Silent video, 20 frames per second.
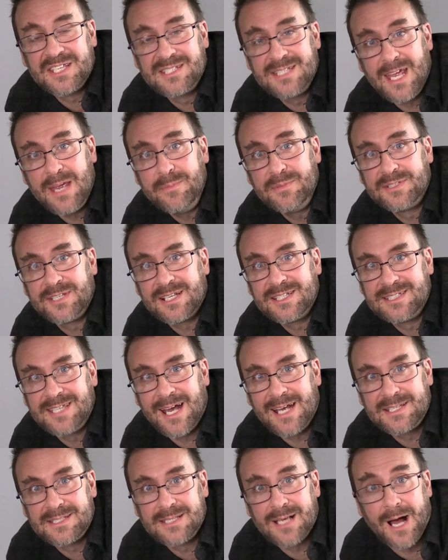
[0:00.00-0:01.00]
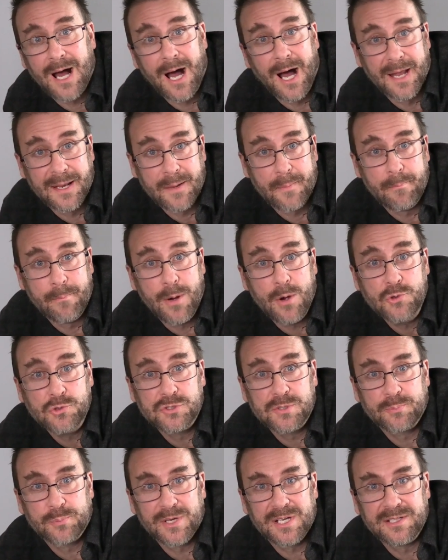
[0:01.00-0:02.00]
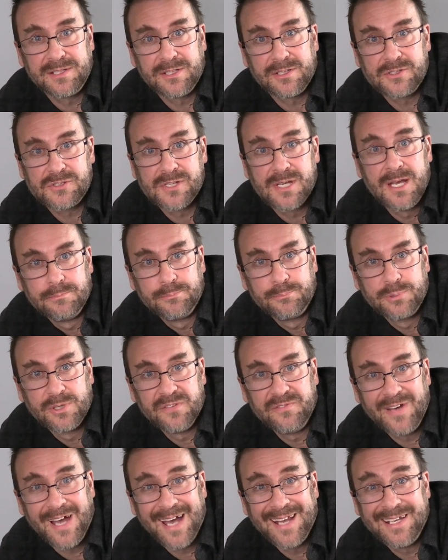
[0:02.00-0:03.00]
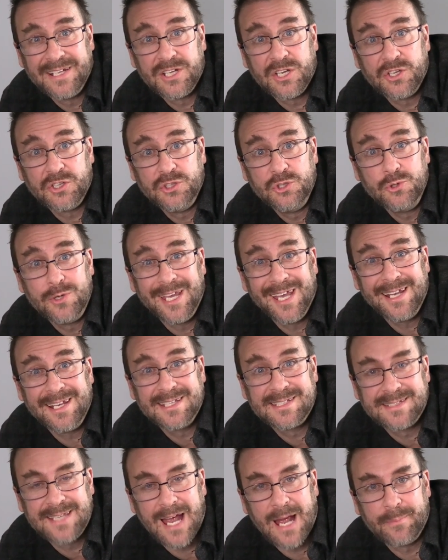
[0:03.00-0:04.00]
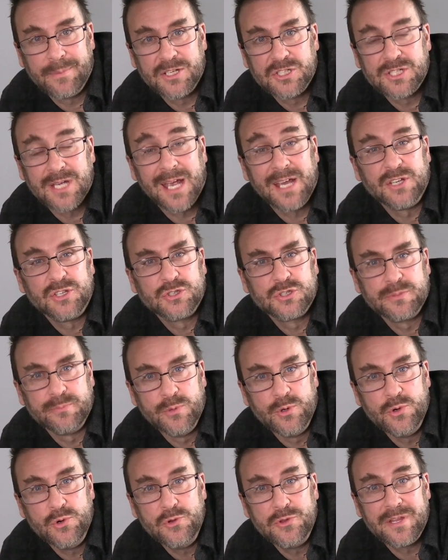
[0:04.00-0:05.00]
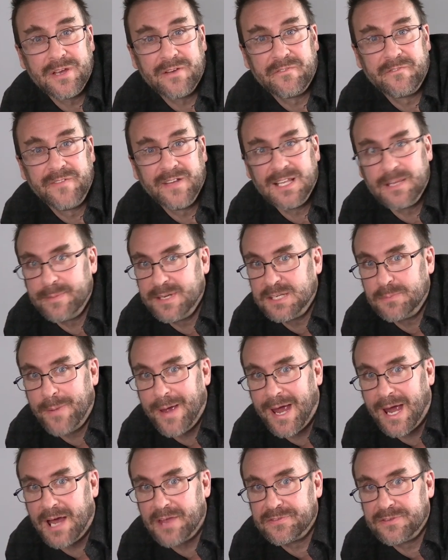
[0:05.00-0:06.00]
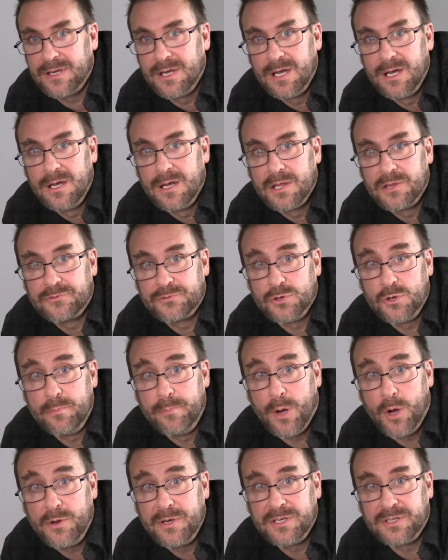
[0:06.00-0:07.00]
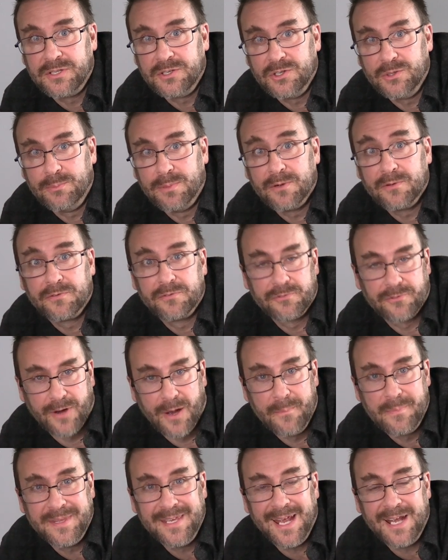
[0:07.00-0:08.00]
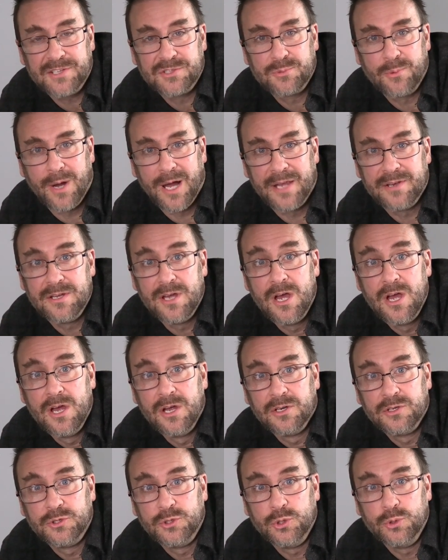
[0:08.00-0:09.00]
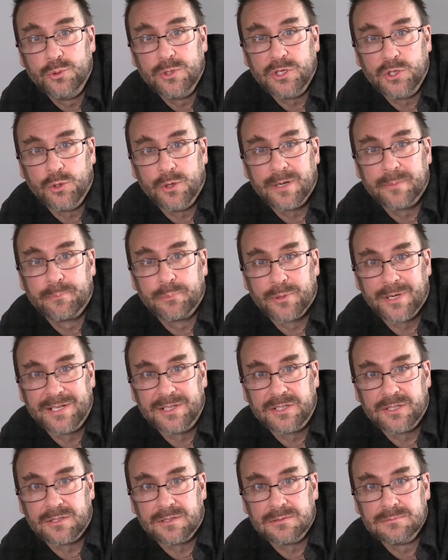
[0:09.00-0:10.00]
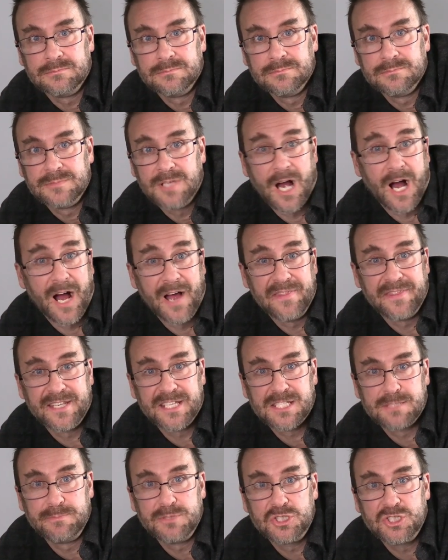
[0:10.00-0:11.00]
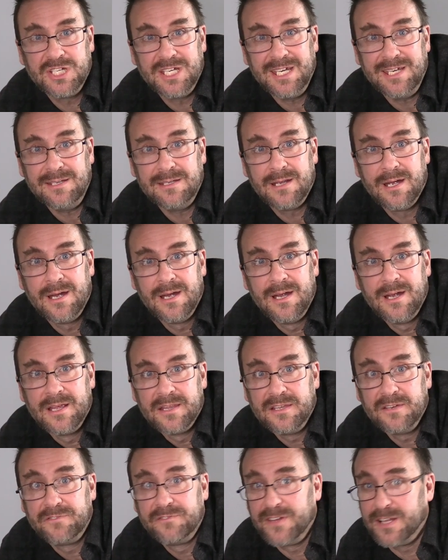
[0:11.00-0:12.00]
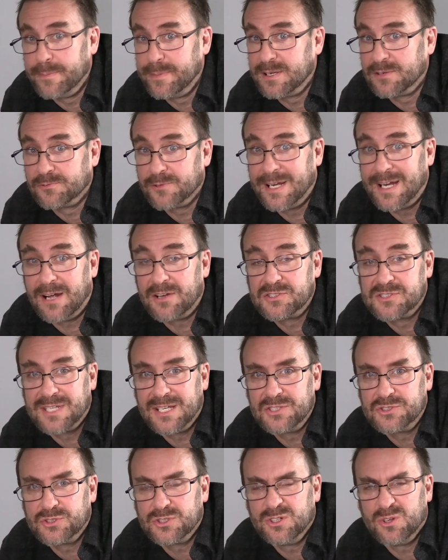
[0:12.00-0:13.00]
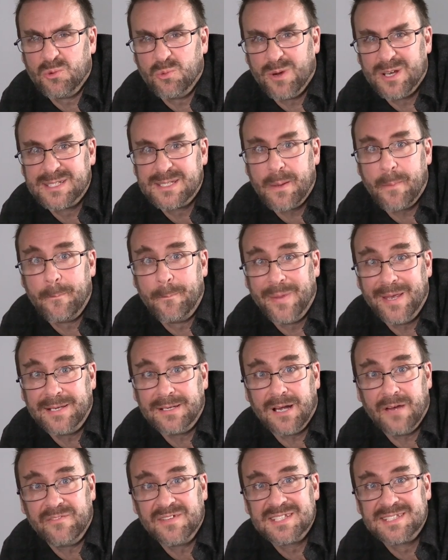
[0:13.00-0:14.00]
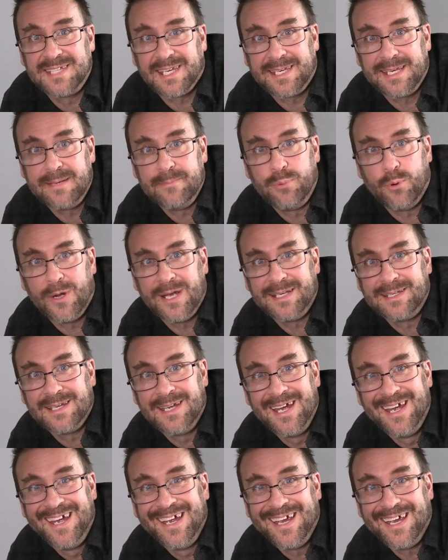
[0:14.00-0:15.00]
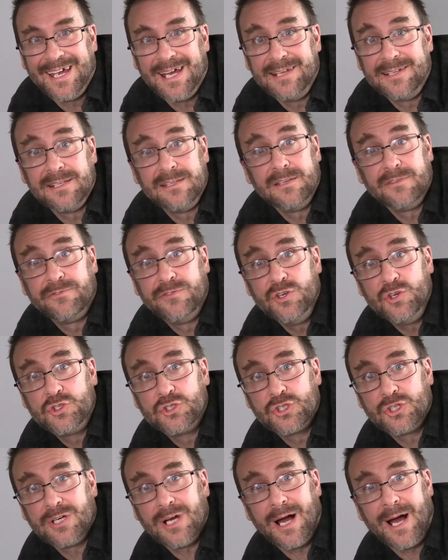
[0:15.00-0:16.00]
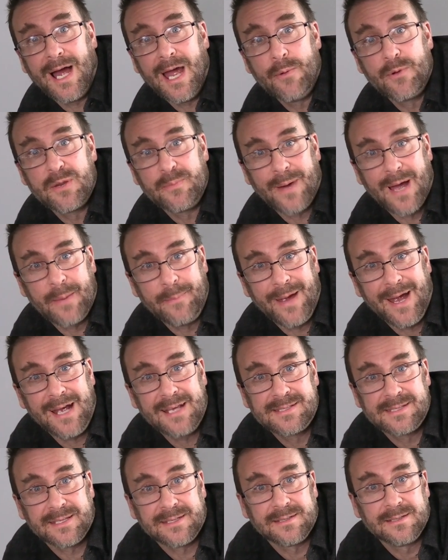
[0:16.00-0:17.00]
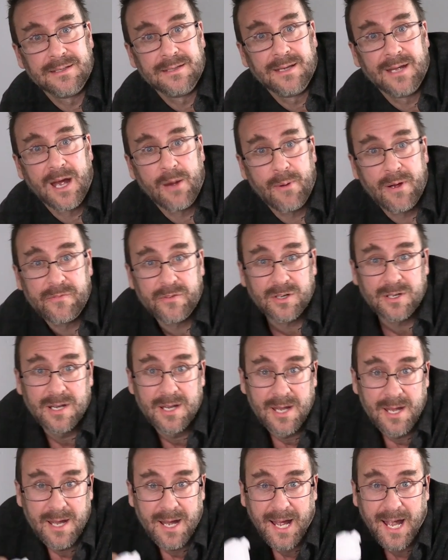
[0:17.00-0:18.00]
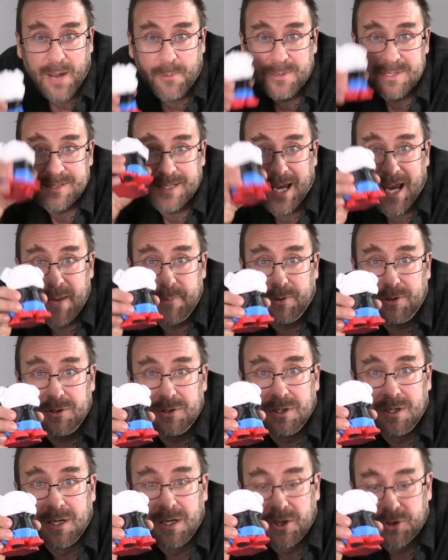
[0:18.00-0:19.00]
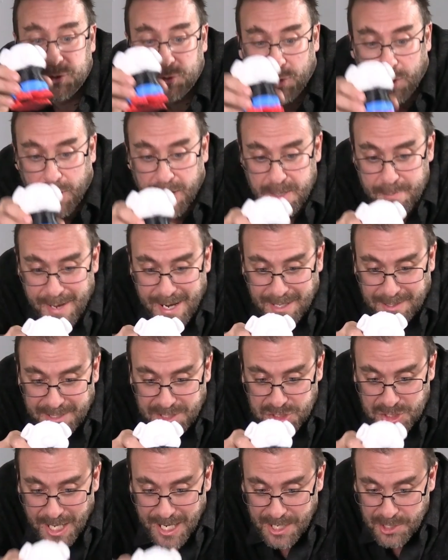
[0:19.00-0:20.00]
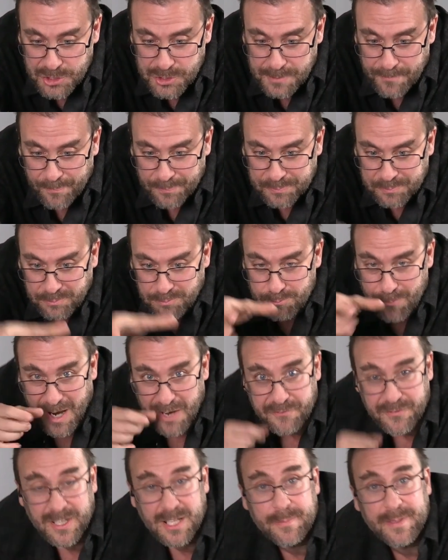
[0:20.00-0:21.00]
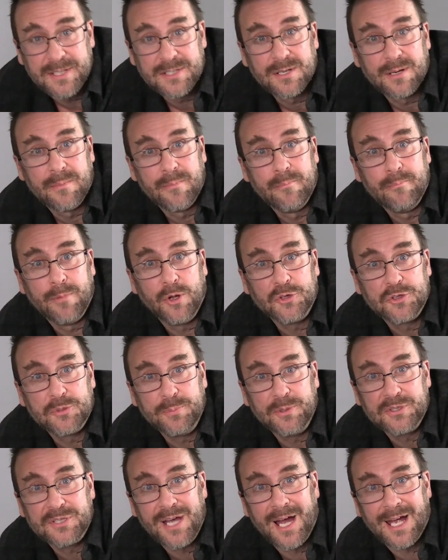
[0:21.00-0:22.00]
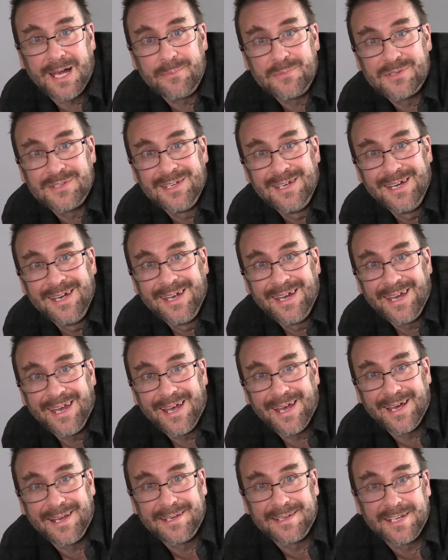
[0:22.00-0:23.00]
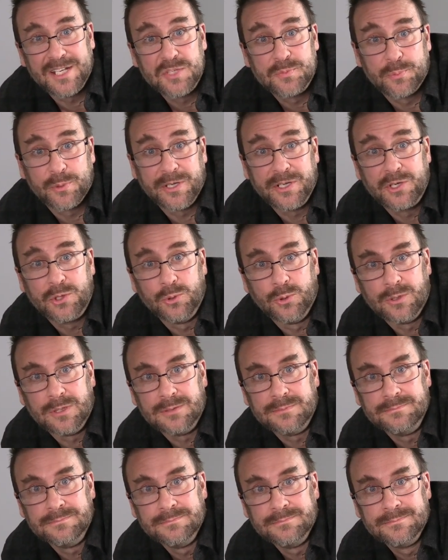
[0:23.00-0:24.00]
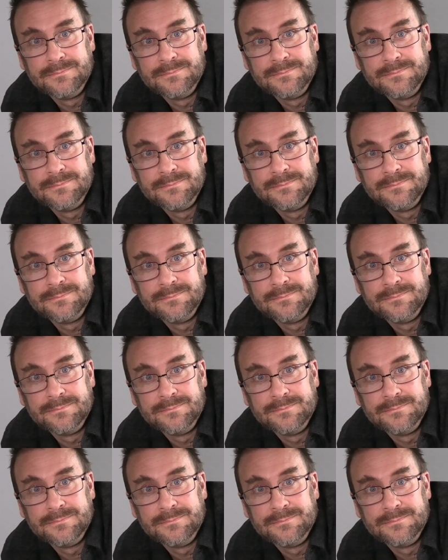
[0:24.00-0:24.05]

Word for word: the same success on most printers, provided you can establish a smooth filament path through Bowden tube from the S1 to your printer. On this machine, the filament runout sensor was a bit of a sticking point, and in the future I would bypass it. However, I was able to automatically change my filament multiple times, and it's pretty cool.